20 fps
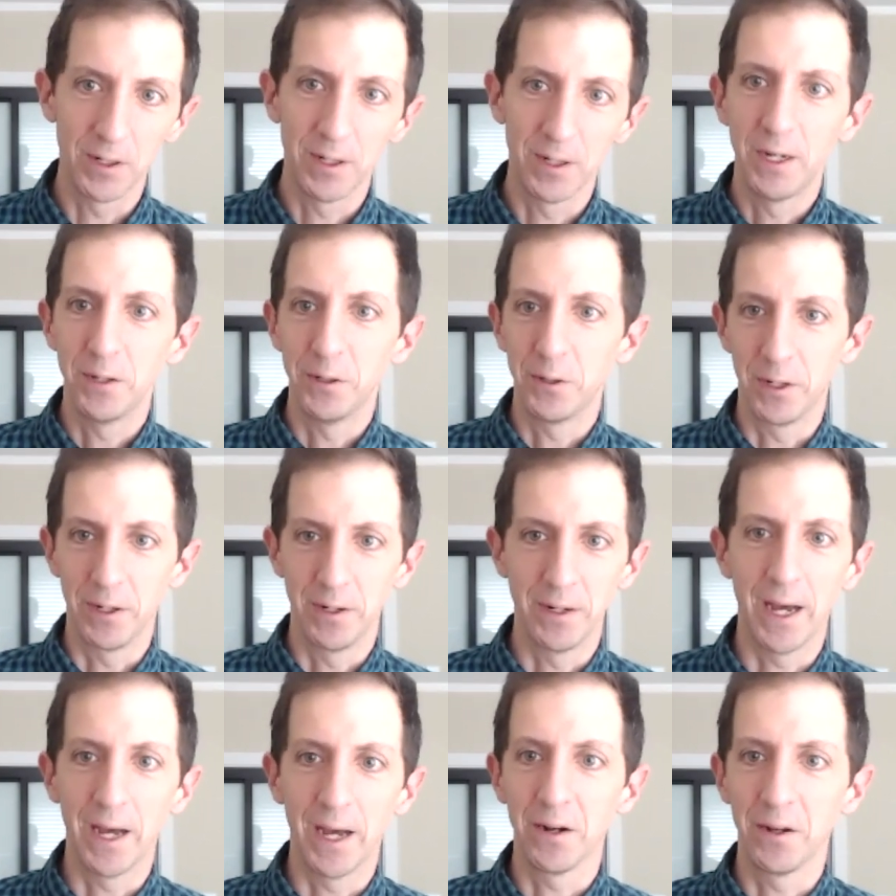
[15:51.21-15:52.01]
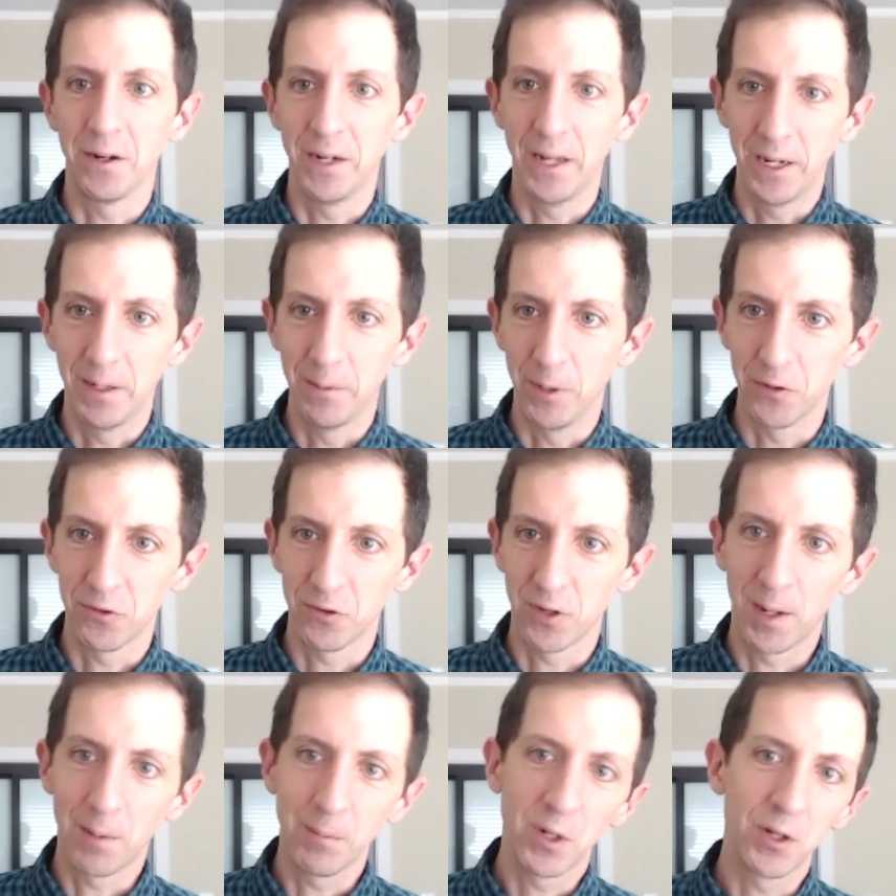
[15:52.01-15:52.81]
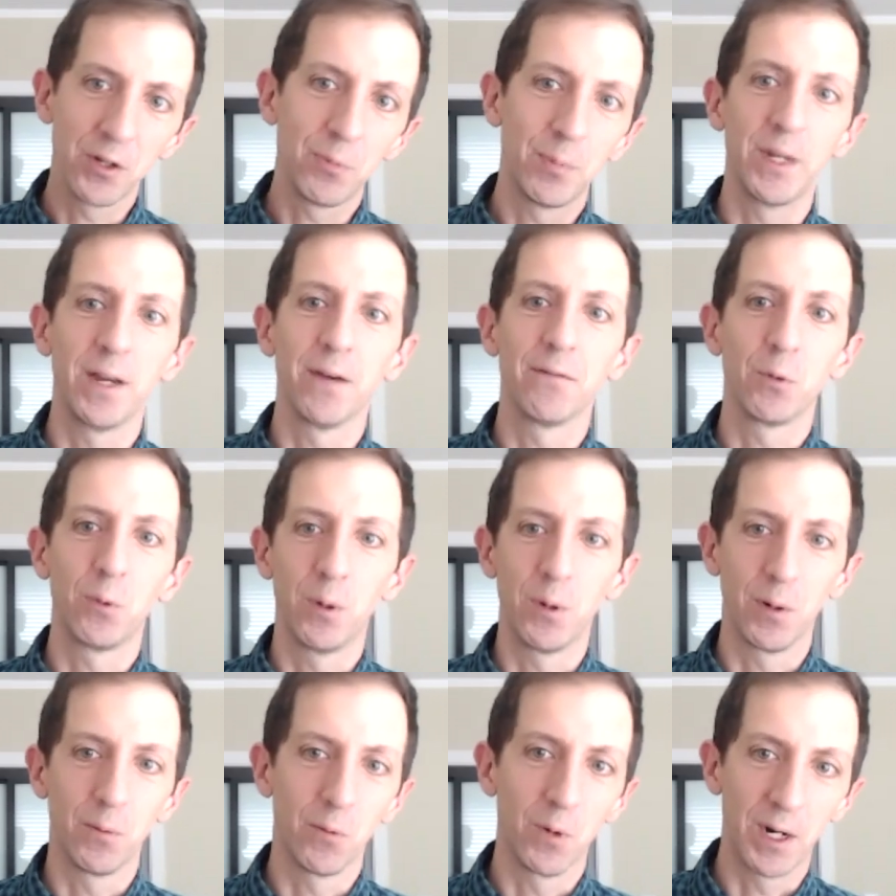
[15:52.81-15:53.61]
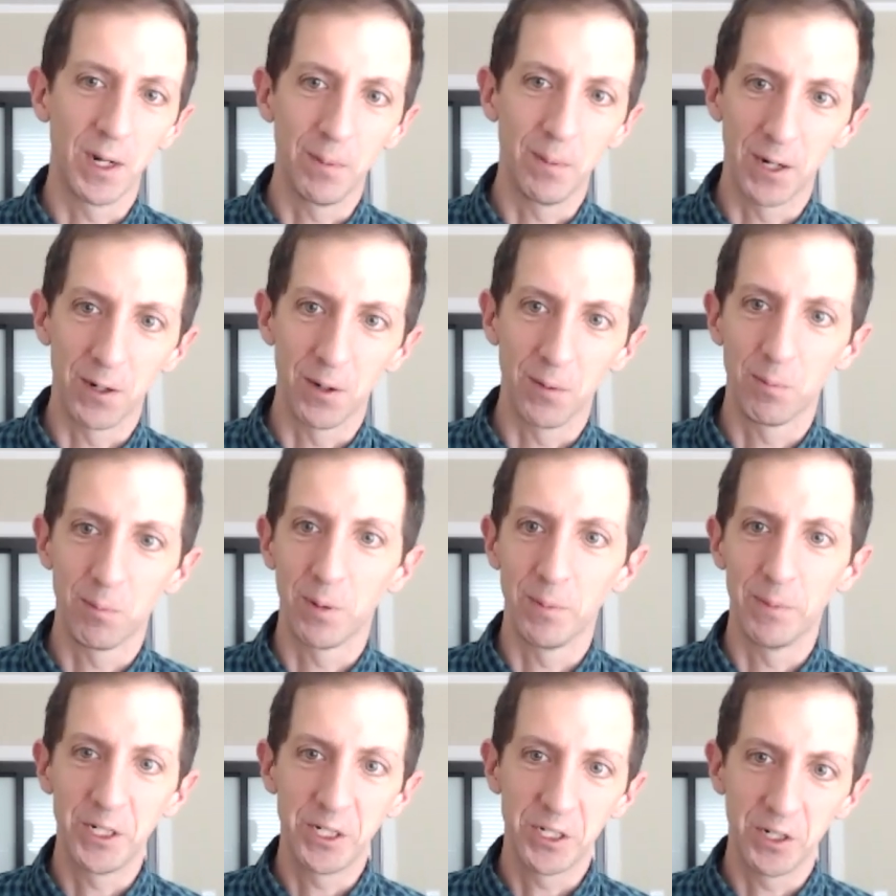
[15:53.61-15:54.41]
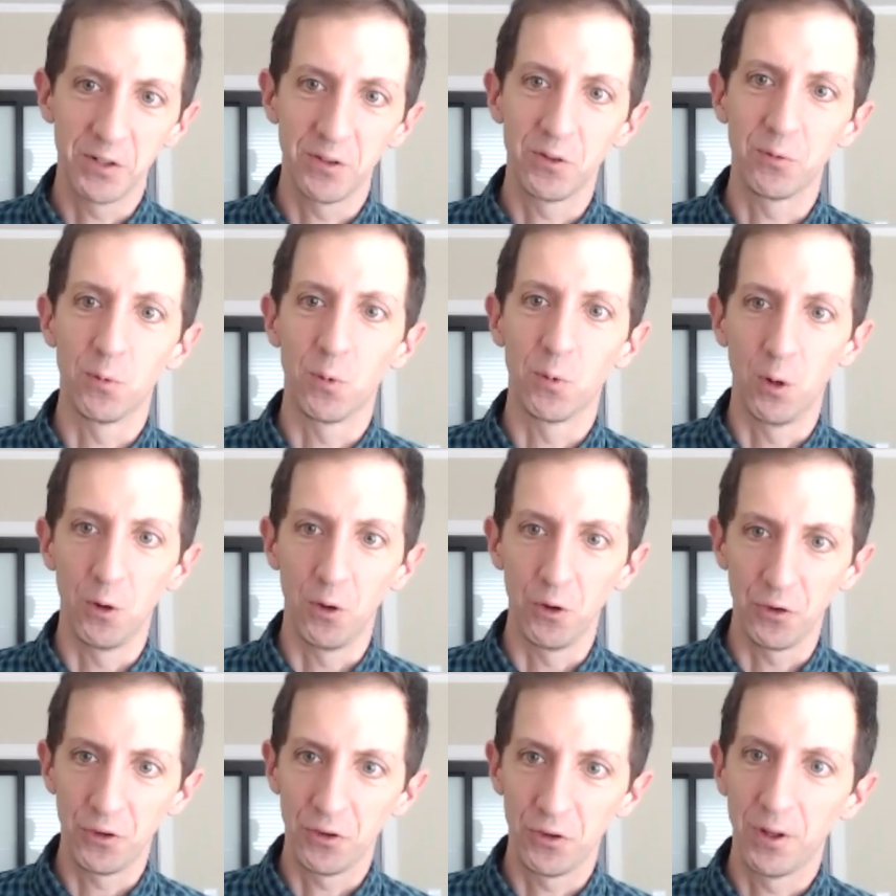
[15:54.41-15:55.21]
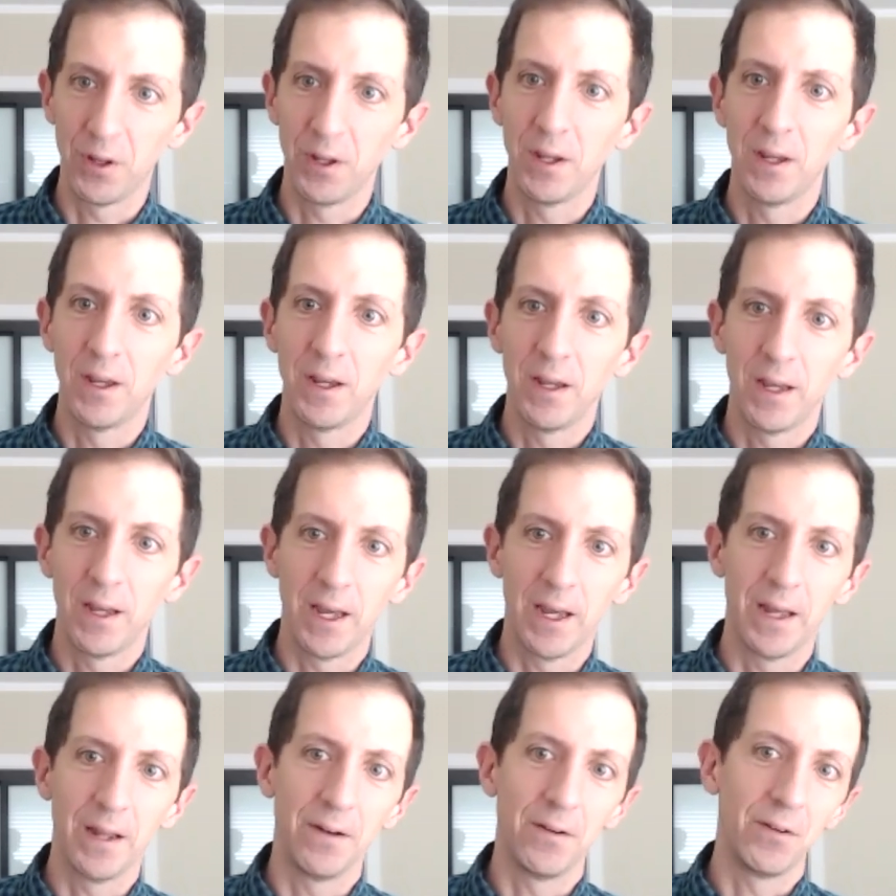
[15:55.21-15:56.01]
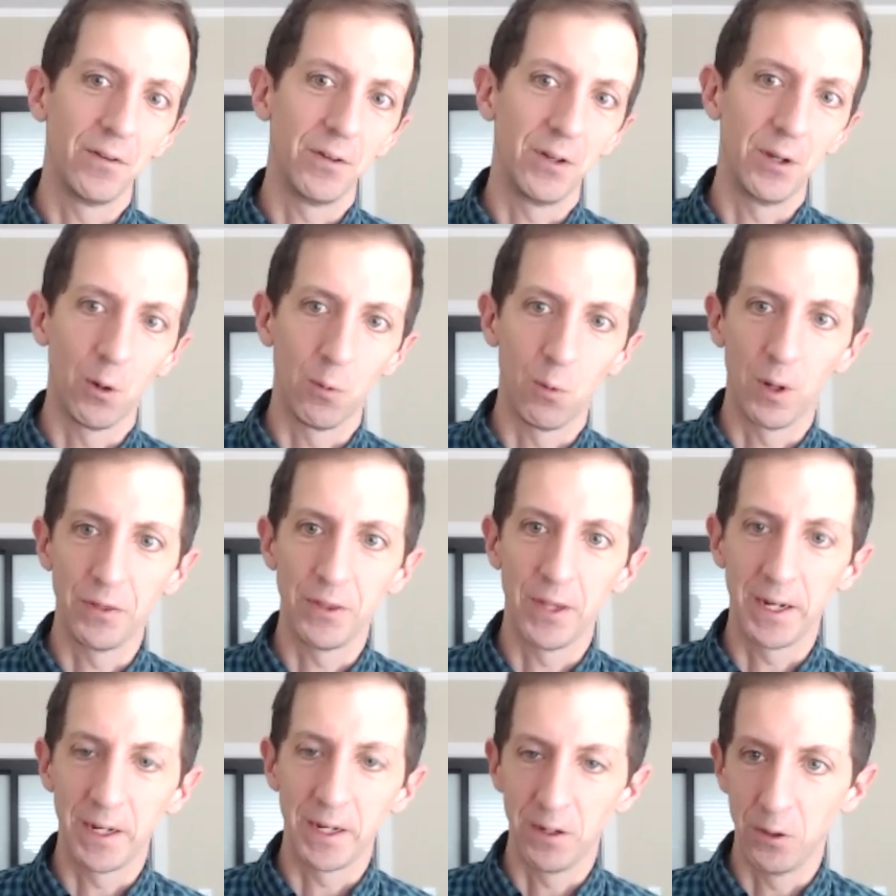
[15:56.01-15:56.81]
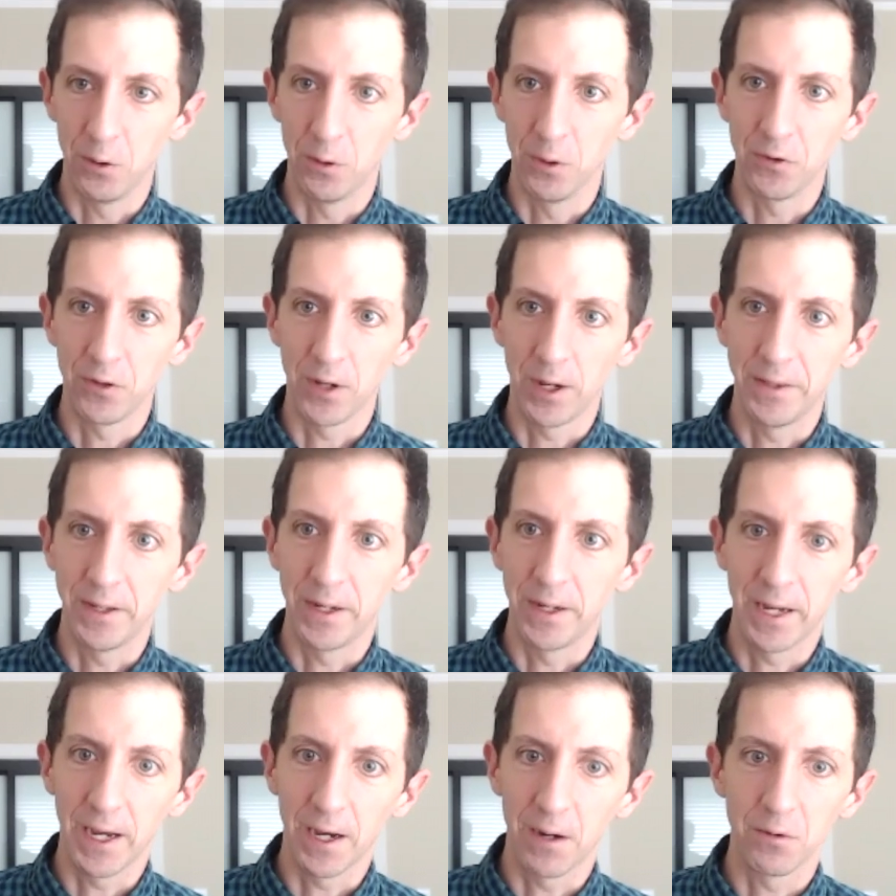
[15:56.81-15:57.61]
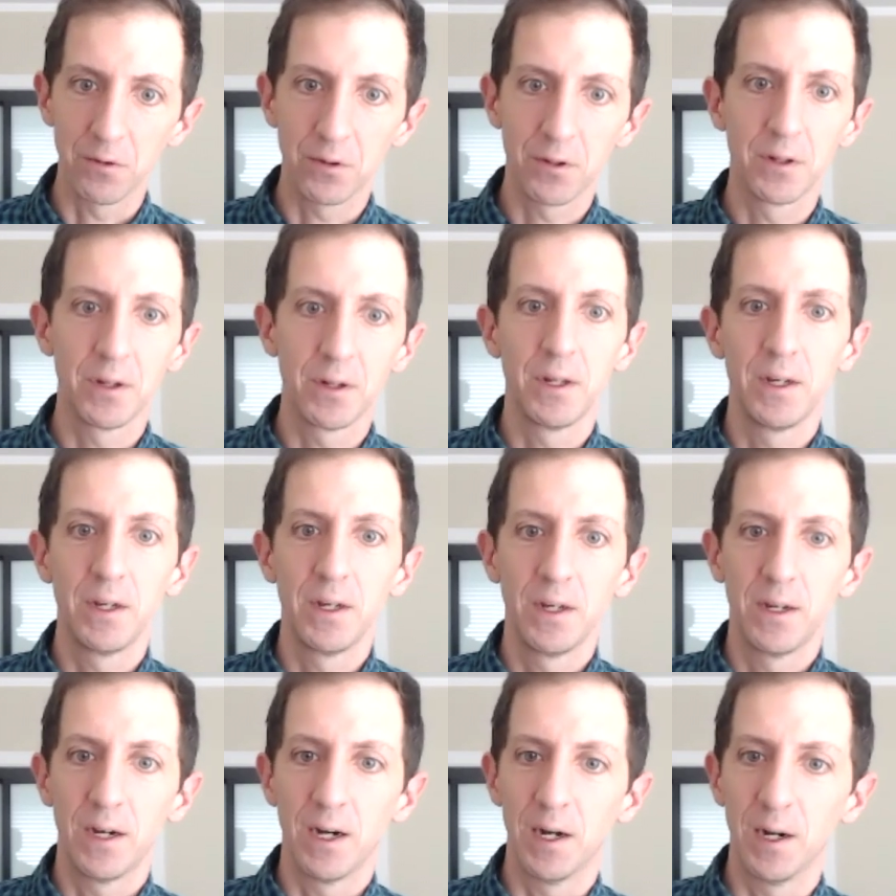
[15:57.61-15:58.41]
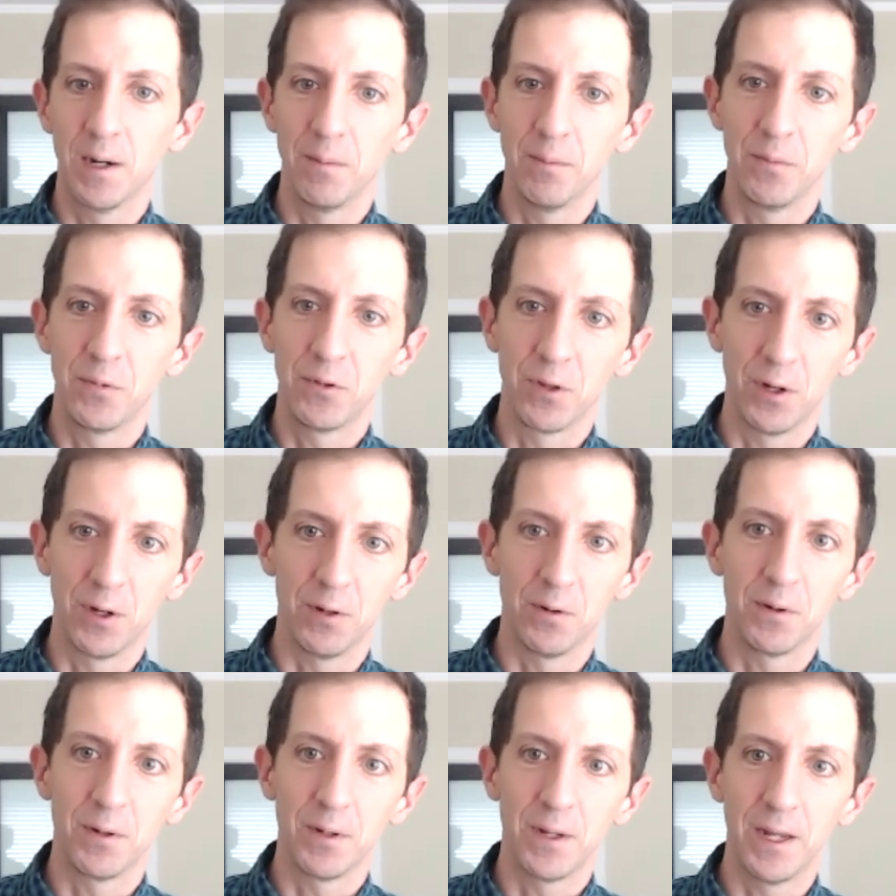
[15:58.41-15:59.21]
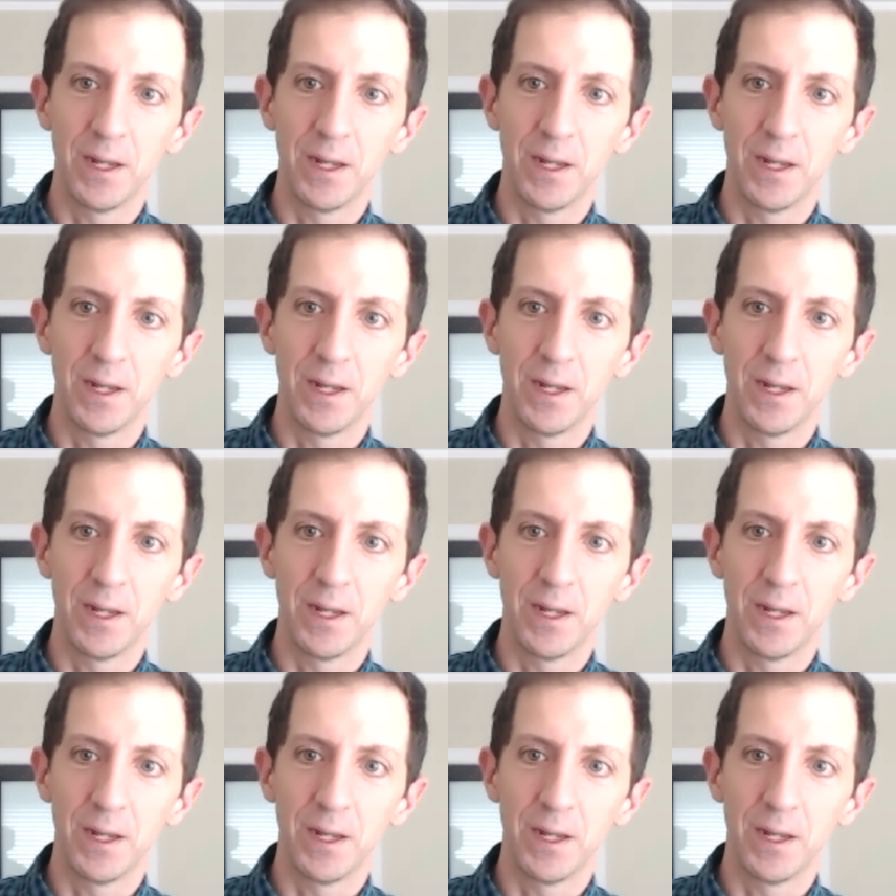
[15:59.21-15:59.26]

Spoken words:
You can add on AWS Lambdas, but you have to worry about permissions, roles, and what they can do inside the account. So